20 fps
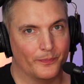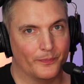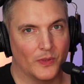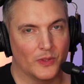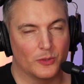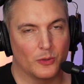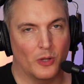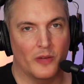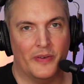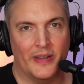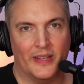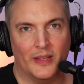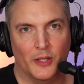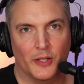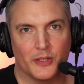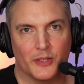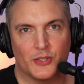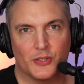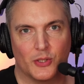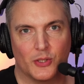So I've had a lot
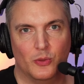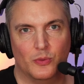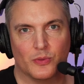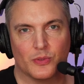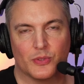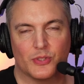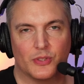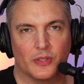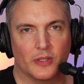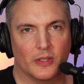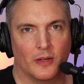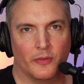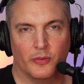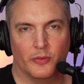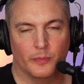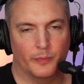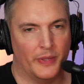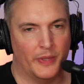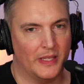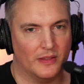of students that have
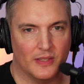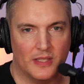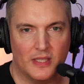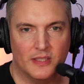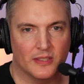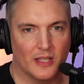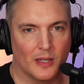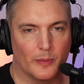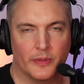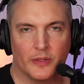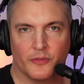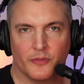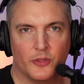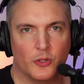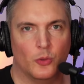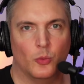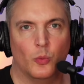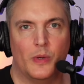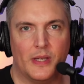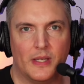picked these up in a
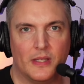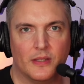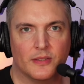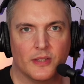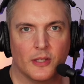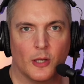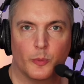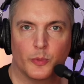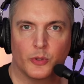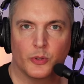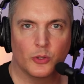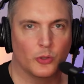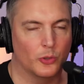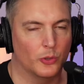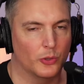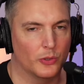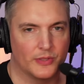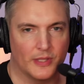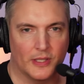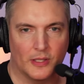few weeks. The open
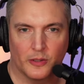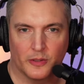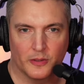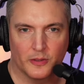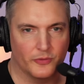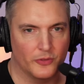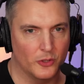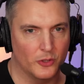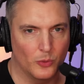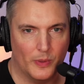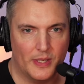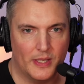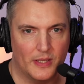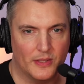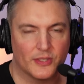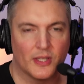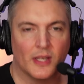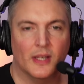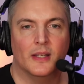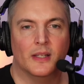chords they got in a few
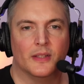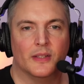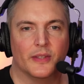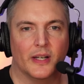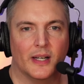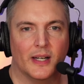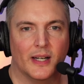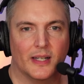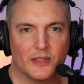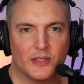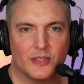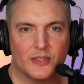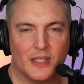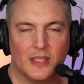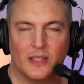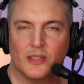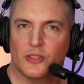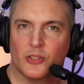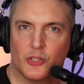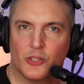weeks. The hardest thing
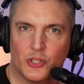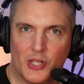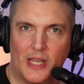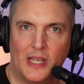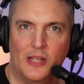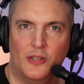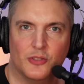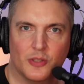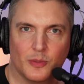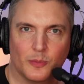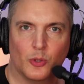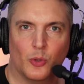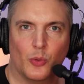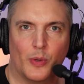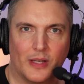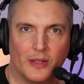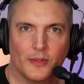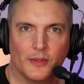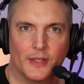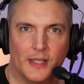is to change them
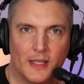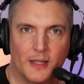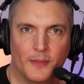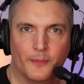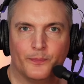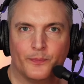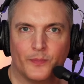quickly.